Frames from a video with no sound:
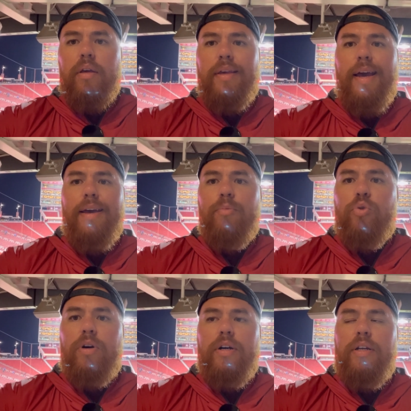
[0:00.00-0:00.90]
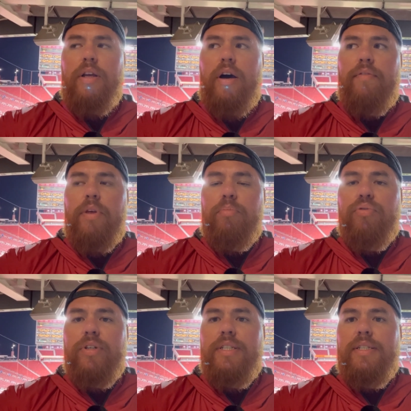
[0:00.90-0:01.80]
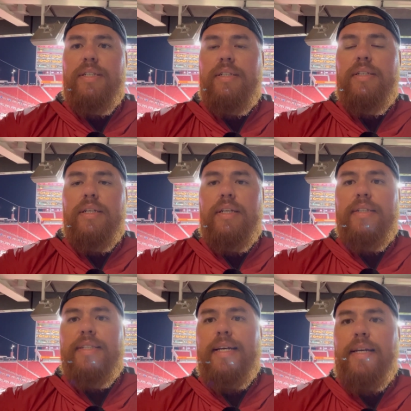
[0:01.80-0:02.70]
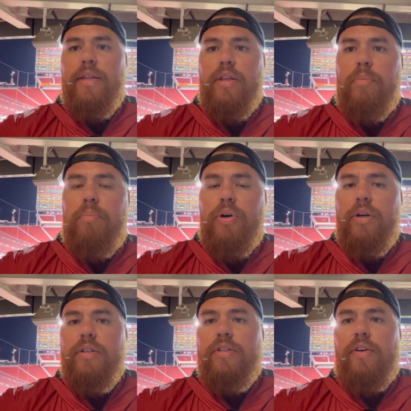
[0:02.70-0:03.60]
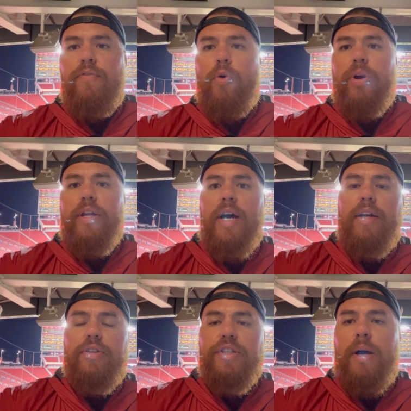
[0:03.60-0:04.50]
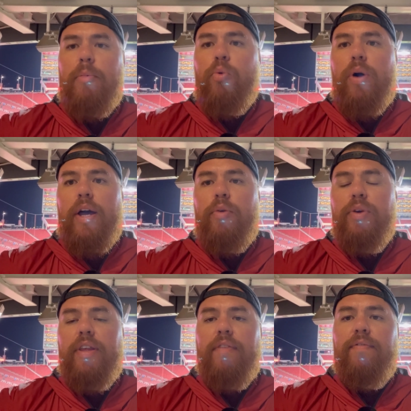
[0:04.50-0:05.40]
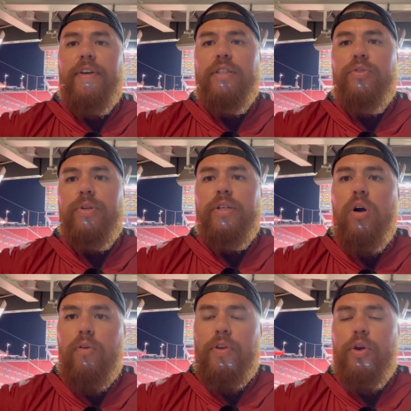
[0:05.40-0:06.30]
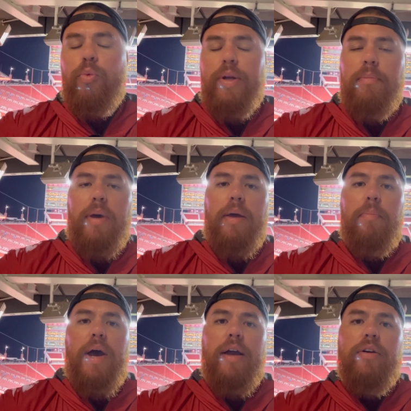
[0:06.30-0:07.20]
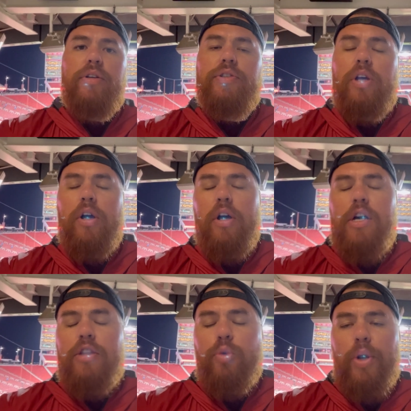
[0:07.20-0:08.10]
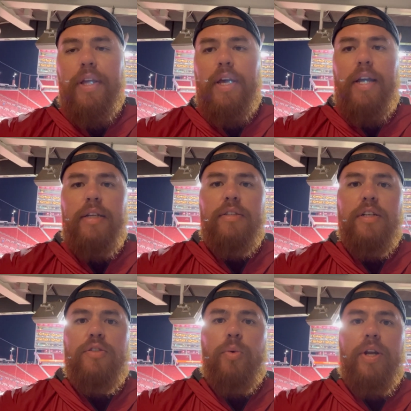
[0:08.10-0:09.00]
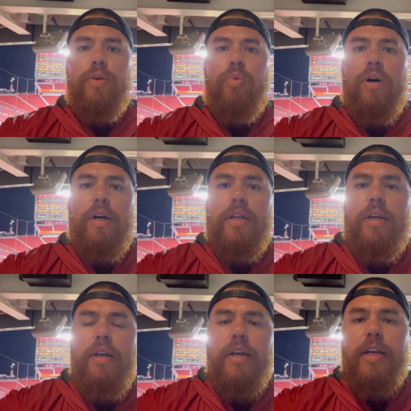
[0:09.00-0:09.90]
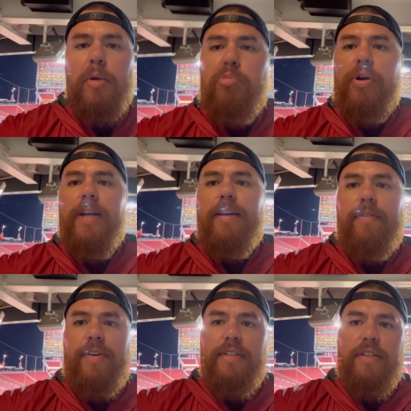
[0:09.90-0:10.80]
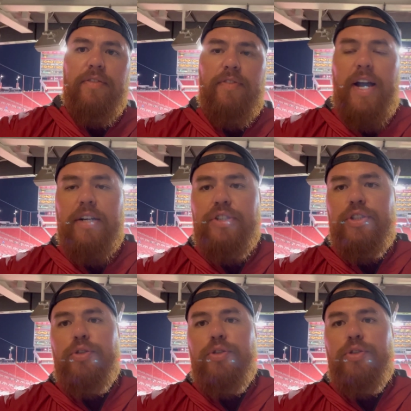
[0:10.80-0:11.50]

Game one of the preseason is in the books. The 49ers come away with a victory over the Green Bay Packers, 28-21, in a pretty convincing fashion.